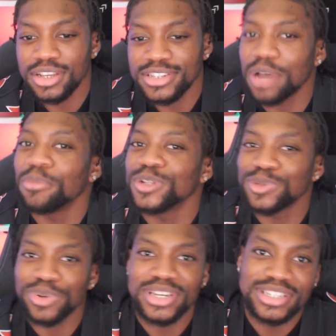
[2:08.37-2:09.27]
summons
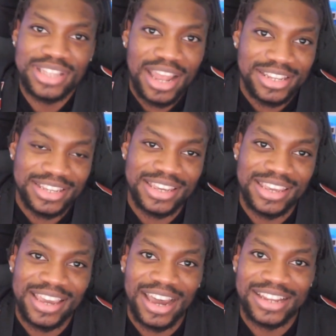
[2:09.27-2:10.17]

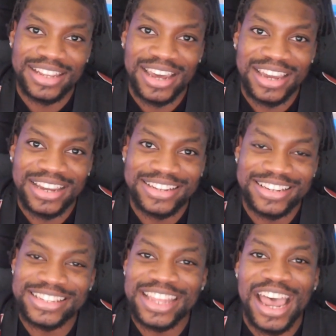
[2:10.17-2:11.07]
personality and like
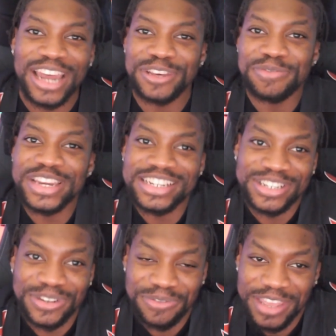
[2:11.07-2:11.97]
just the
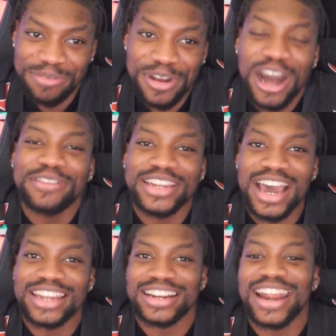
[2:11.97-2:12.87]
animation of them coming
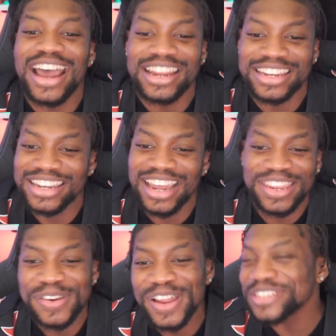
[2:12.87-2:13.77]
out the ground and that,
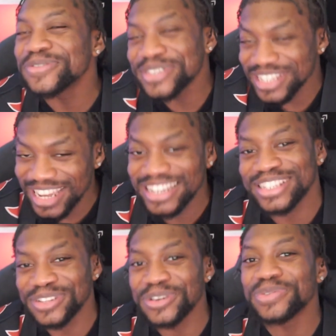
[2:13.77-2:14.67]
you know, it was
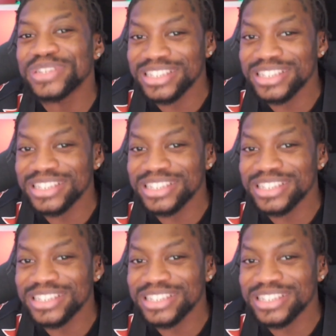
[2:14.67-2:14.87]
nice still. It was